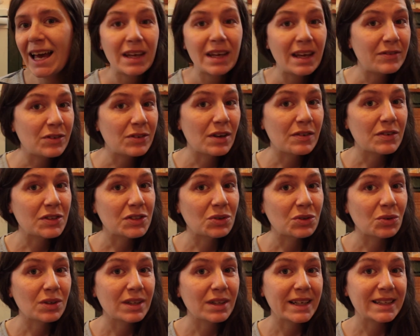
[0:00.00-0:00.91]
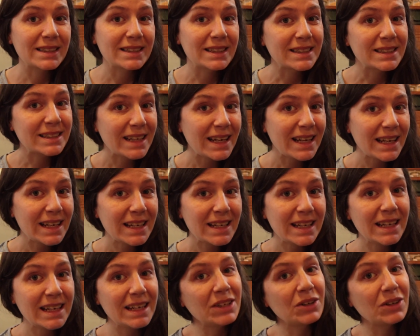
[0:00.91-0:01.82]
if you have a store like Sustain
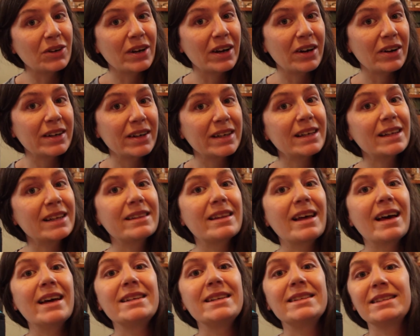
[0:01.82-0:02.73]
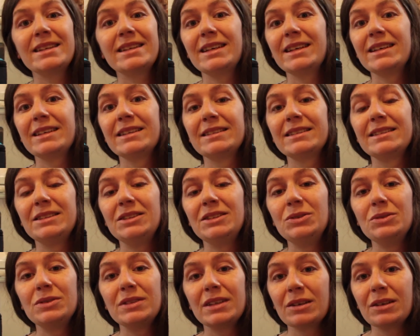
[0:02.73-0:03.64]
in your area that is
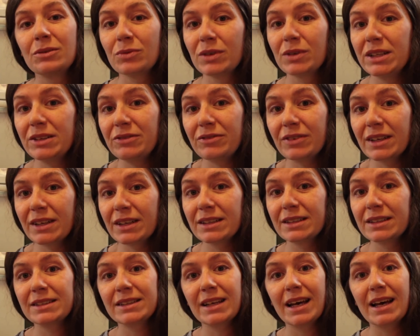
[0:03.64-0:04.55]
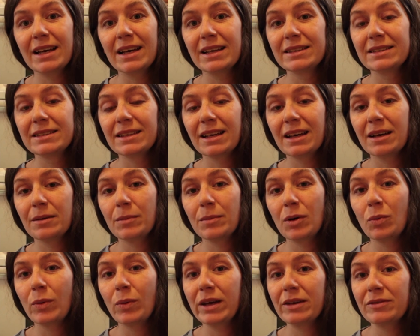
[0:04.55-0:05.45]
using refills as
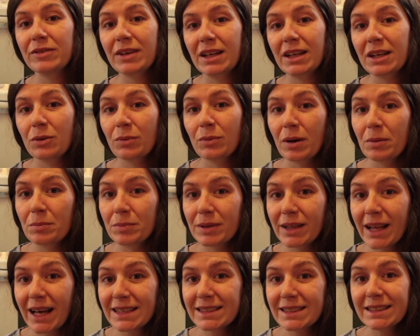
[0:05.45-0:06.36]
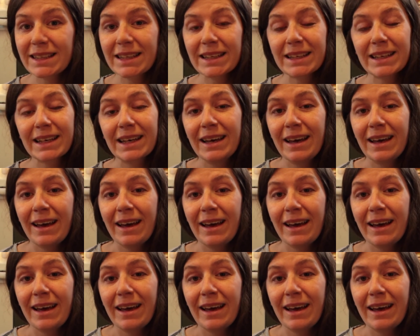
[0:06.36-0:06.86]
a way of getting around plastic,